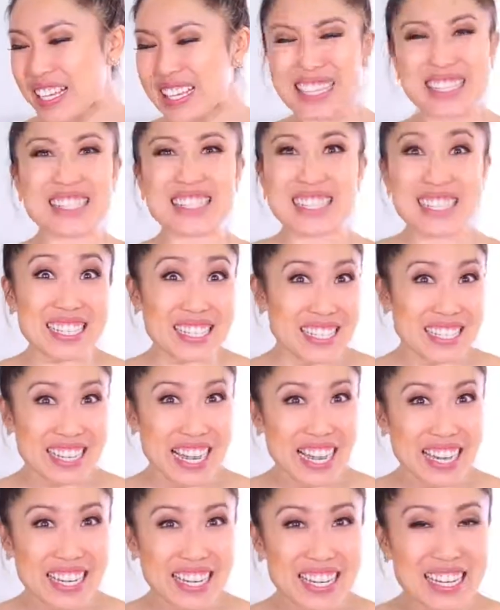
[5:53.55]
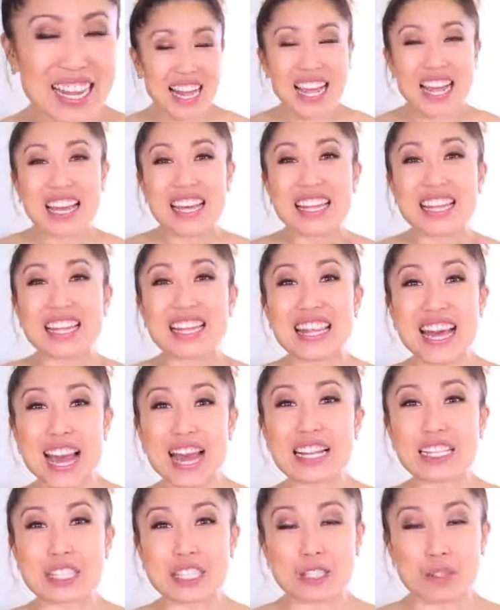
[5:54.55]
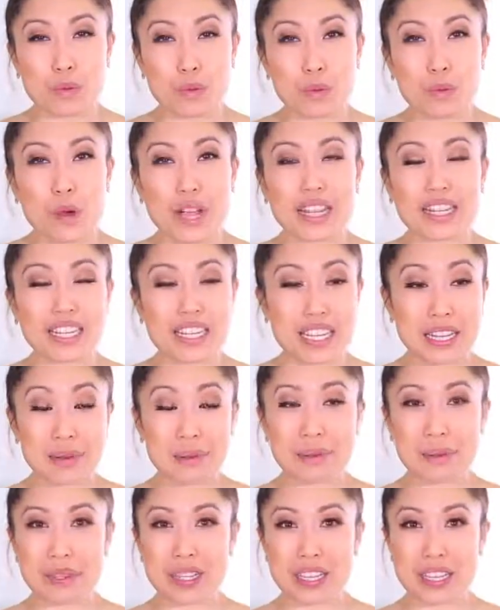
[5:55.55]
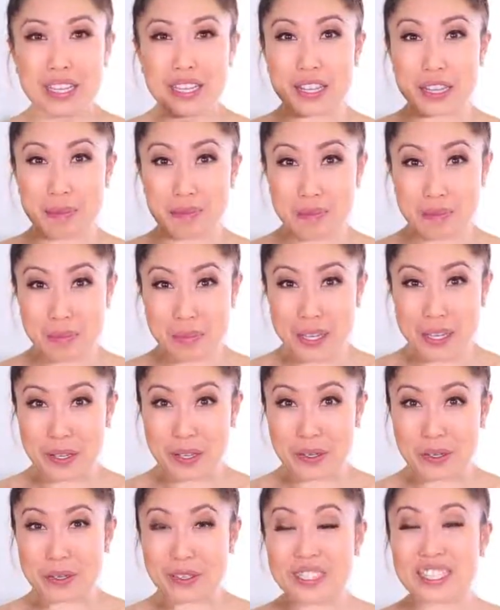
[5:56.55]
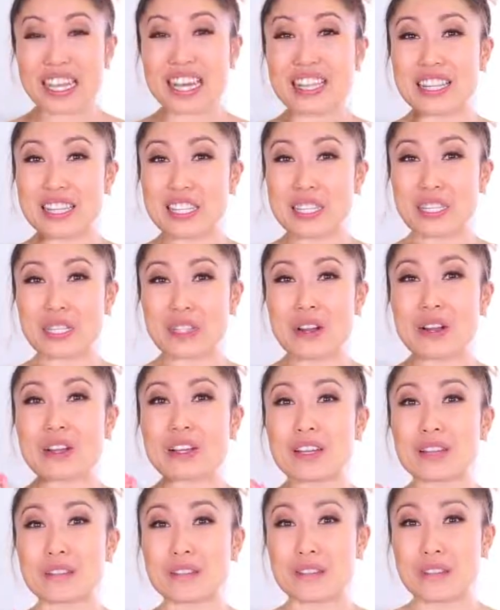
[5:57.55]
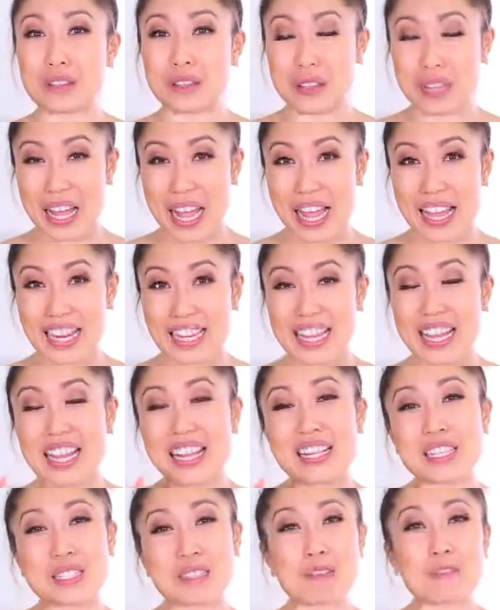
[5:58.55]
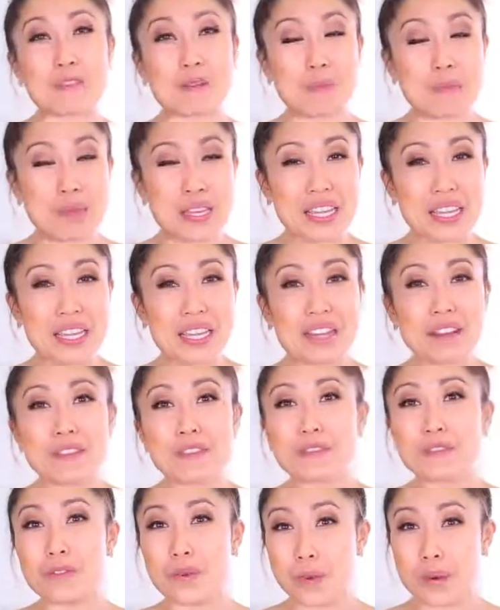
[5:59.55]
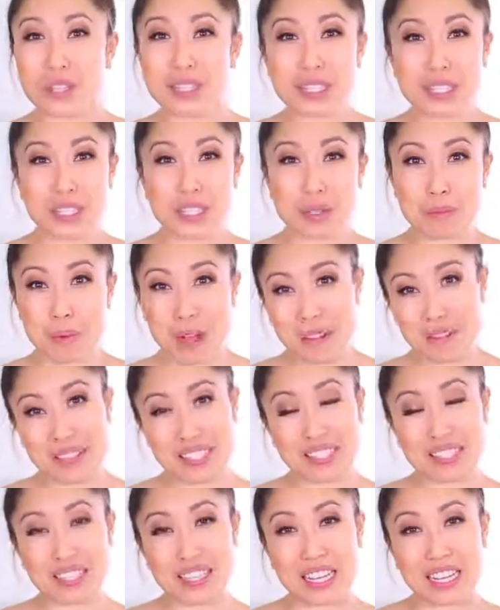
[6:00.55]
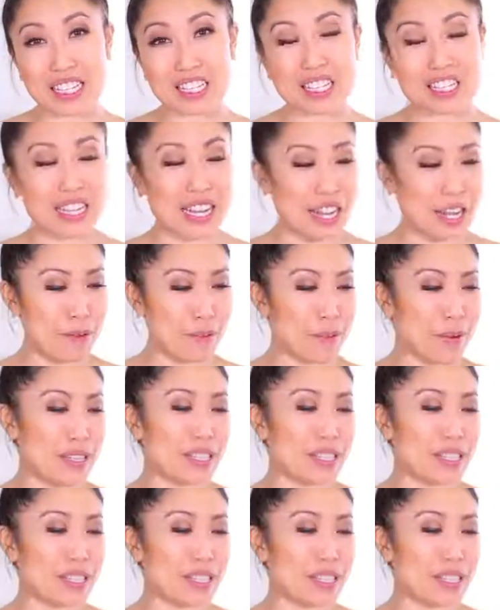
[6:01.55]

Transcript: gets you excited, that's what can be the muse and the start of your line. So for me, for this new Pop collection, it